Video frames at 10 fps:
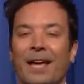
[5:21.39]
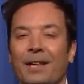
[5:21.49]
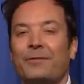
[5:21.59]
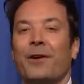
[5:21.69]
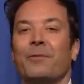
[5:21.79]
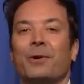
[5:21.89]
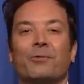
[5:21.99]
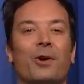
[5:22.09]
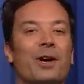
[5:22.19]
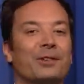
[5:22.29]
it's fun when
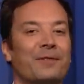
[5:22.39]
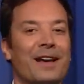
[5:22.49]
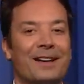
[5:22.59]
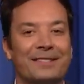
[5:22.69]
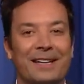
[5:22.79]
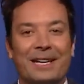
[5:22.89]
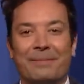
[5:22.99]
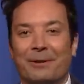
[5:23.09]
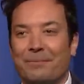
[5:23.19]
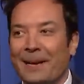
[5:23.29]
royals fight because they
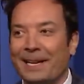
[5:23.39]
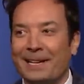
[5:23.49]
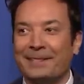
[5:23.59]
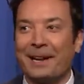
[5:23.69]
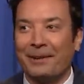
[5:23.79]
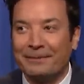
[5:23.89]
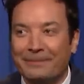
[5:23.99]
keep their pinkies out.